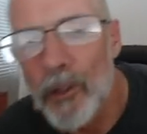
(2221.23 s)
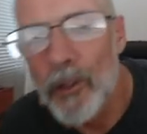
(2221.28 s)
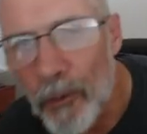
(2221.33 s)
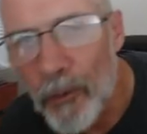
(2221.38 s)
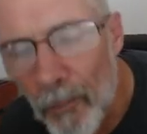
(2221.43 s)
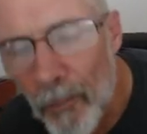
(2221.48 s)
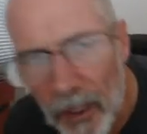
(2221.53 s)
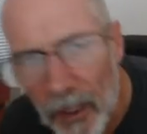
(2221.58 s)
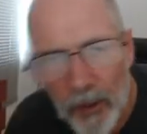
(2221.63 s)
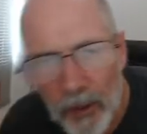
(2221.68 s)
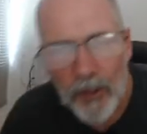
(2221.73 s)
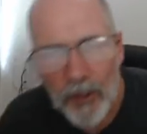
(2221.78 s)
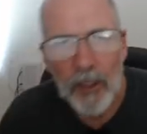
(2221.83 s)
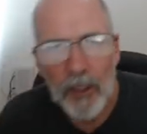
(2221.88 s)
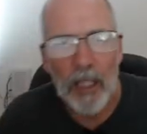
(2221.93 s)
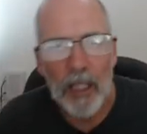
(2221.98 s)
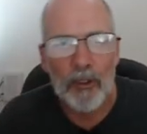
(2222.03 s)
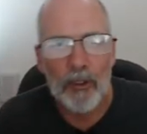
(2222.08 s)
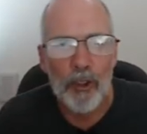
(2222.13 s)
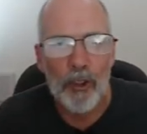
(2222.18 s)
You
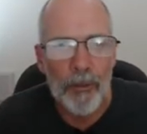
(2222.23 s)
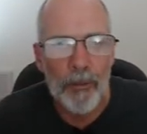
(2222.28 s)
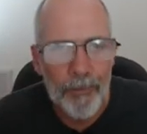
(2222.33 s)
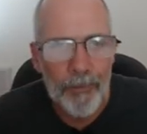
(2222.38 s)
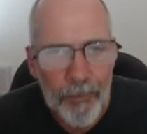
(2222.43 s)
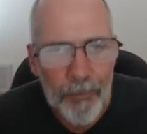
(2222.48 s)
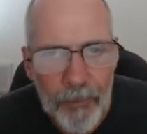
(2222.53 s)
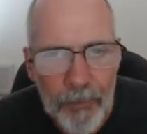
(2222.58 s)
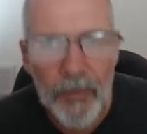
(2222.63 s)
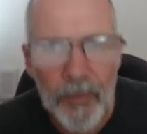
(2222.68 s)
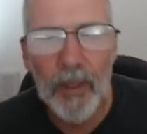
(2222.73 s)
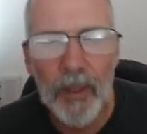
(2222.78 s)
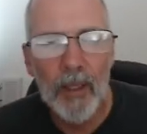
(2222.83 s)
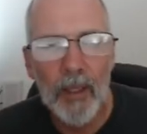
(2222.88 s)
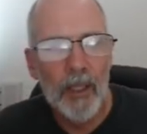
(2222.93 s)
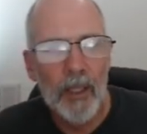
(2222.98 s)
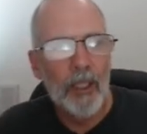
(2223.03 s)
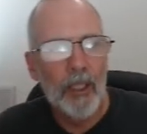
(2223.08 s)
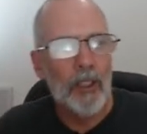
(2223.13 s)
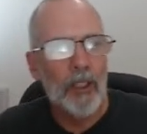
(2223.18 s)
mustn't touch.
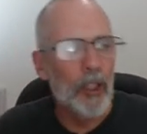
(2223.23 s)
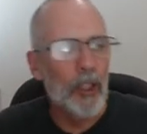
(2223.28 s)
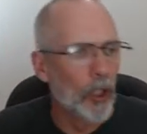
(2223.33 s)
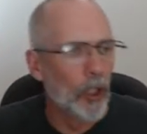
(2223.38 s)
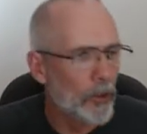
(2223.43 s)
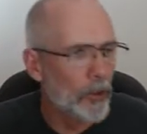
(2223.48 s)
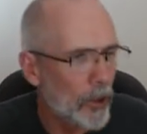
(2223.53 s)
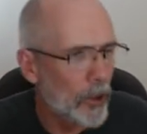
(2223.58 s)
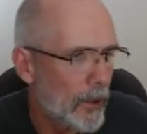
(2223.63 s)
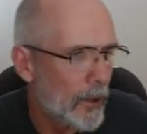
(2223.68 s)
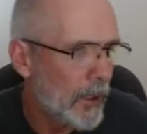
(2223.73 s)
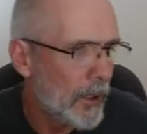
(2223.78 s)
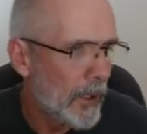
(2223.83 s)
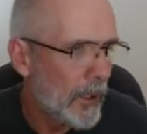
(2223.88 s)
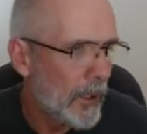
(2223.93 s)
Good.